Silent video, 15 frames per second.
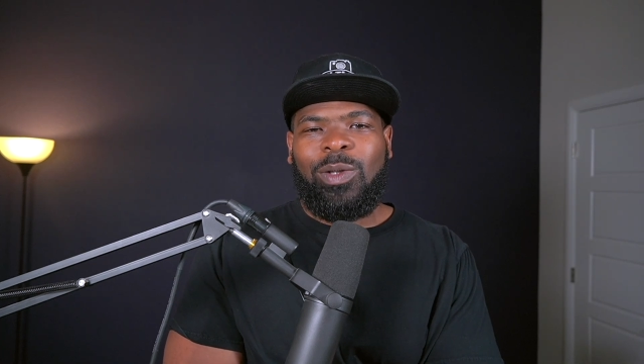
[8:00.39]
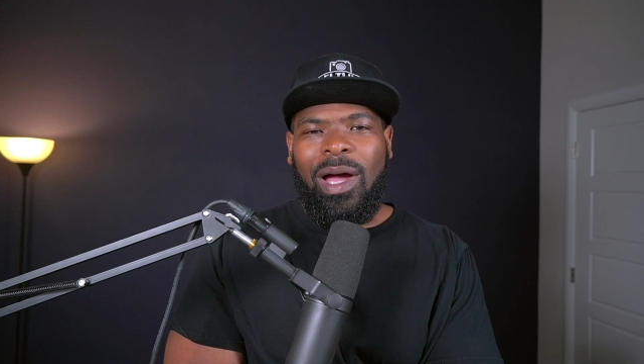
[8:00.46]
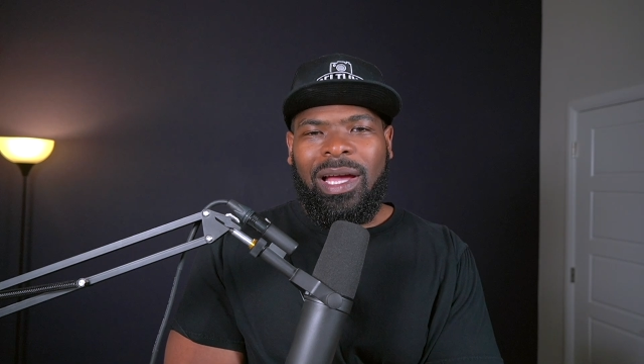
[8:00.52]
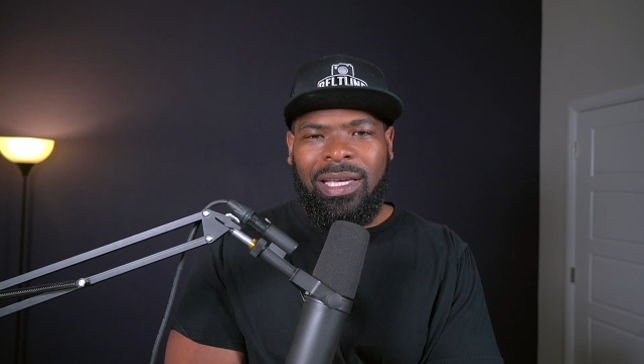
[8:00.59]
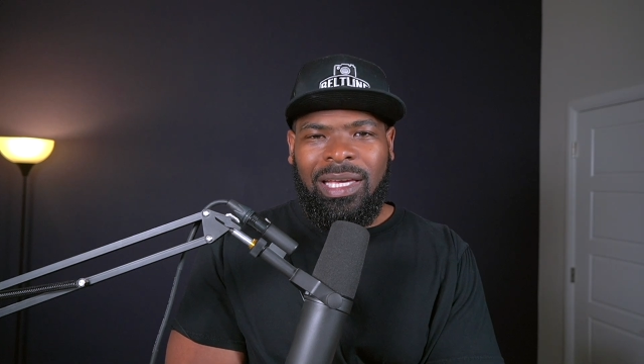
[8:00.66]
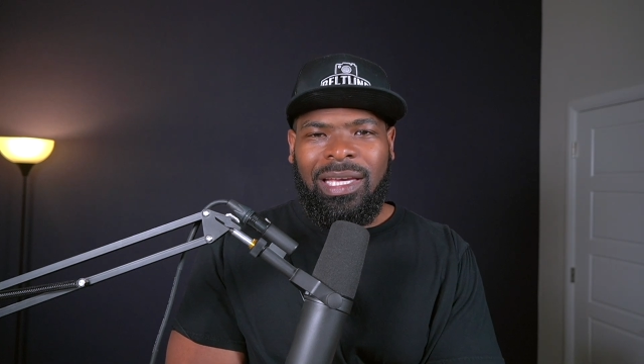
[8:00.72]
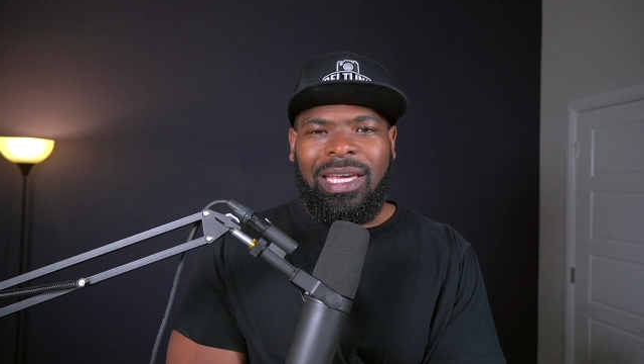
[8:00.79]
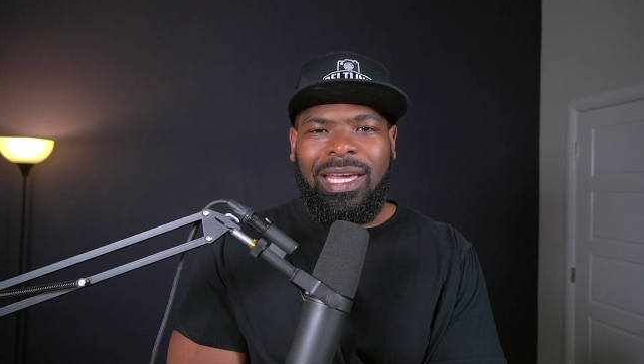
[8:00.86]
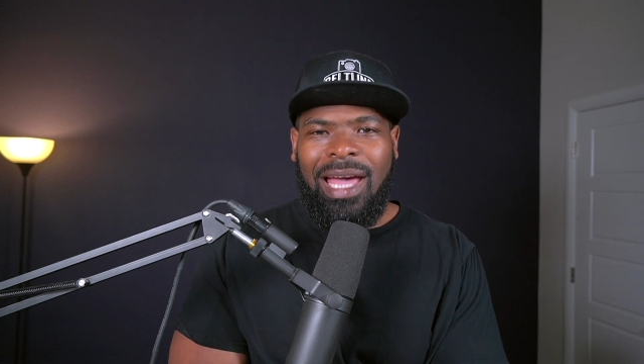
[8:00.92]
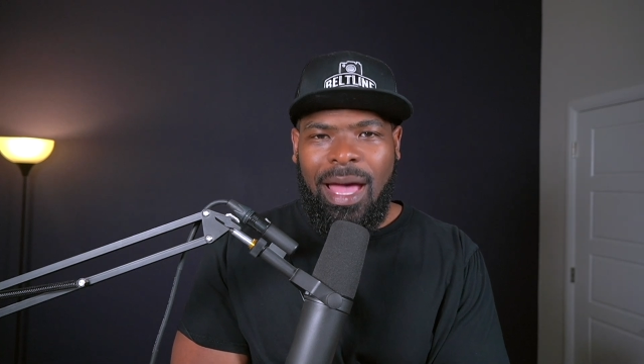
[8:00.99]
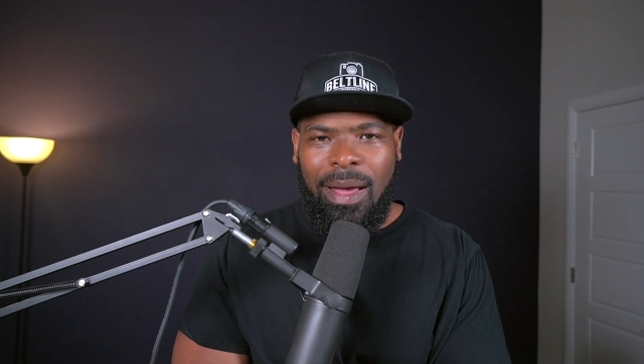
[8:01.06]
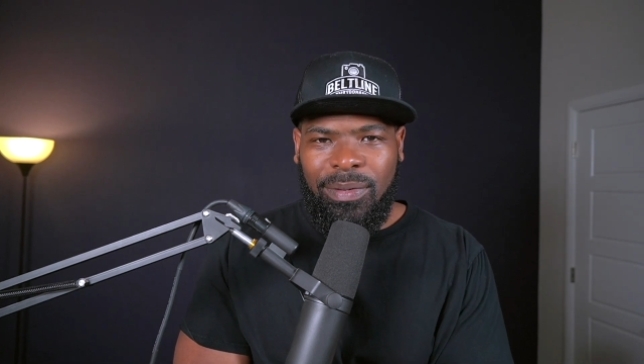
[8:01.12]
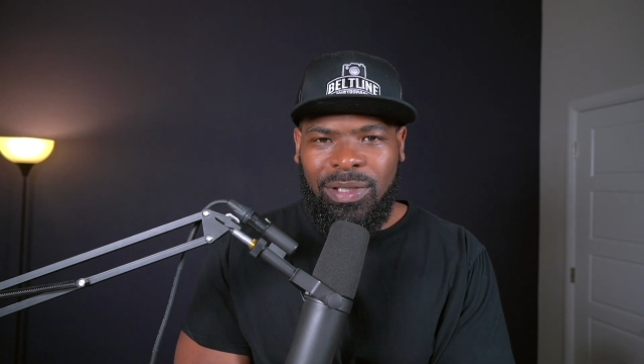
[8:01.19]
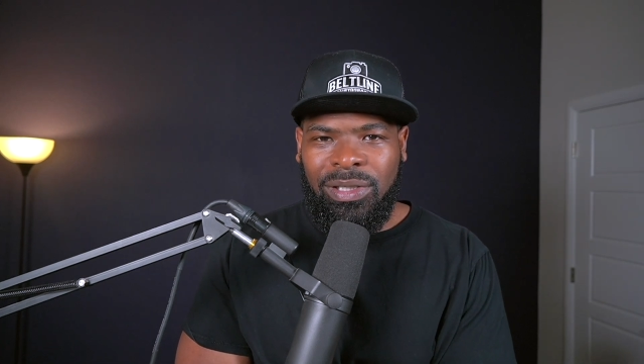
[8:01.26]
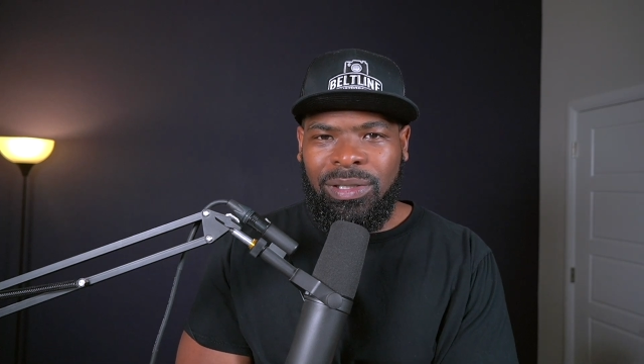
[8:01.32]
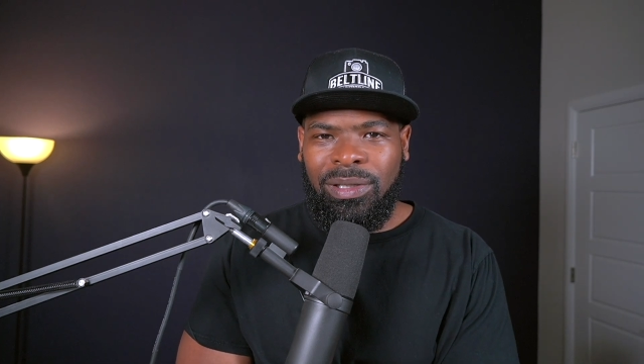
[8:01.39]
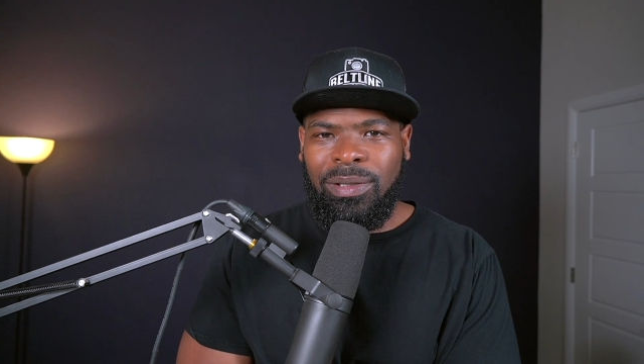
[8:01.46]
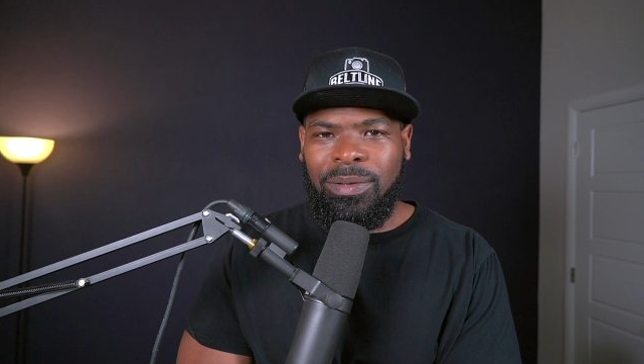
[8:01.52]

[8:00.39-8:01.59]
I can capture,